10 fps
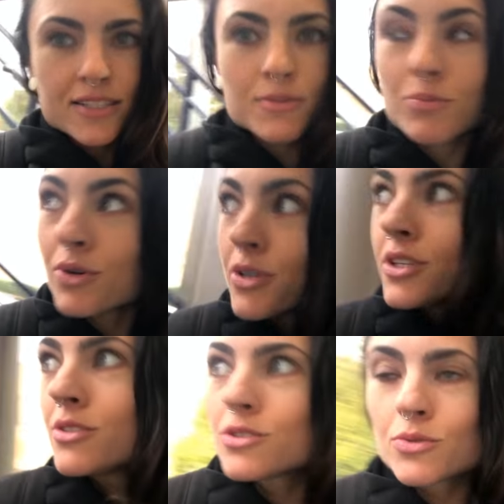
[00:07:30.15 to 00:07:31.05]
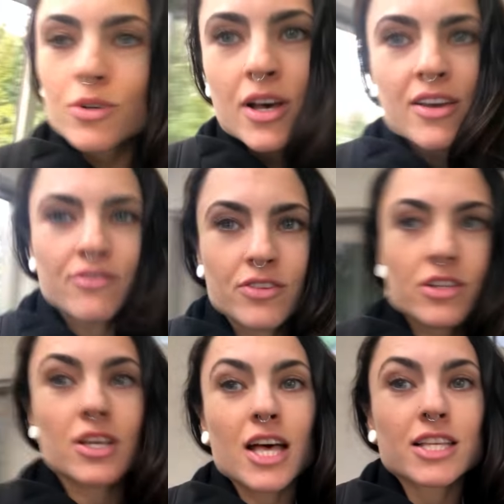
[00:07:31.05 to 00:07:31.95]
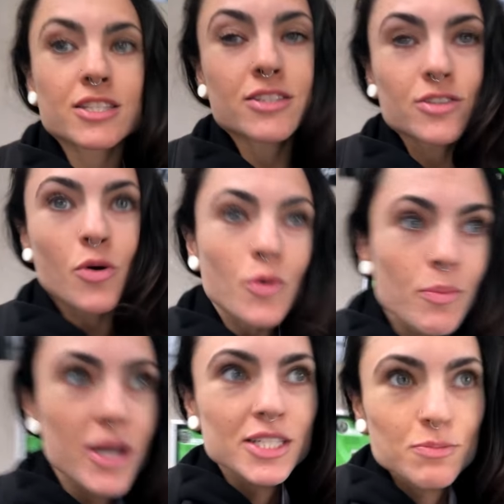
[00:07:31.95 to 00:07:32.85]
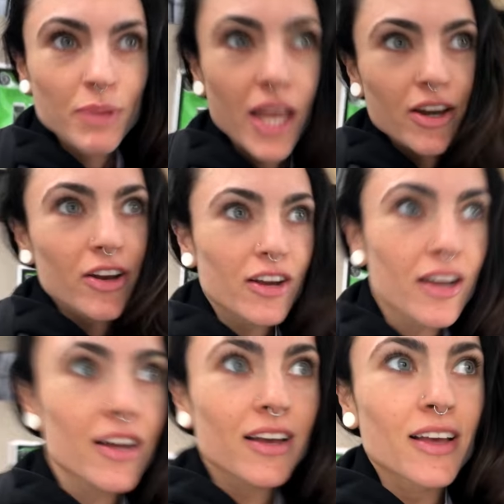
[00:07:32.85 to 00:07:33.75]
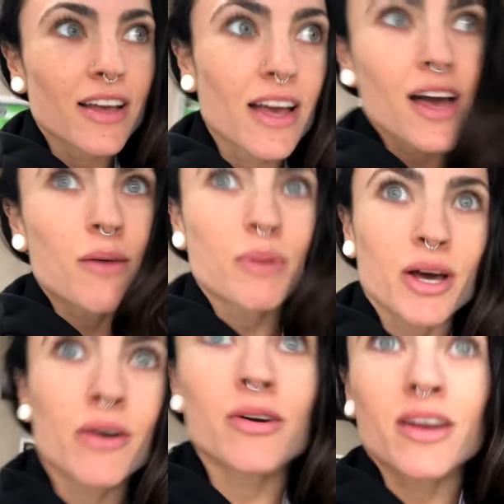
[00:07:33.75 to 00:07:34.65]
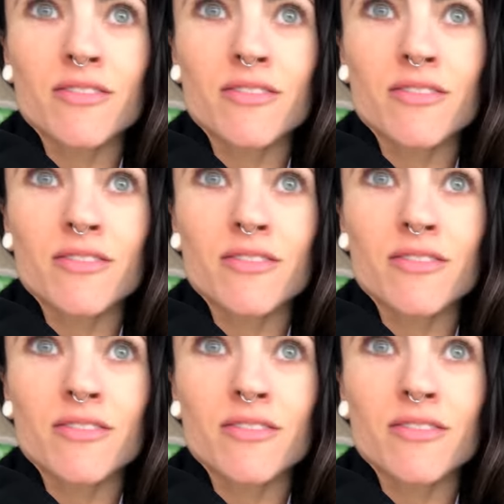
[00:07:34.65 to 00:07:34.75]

As per usual, I feel so much better about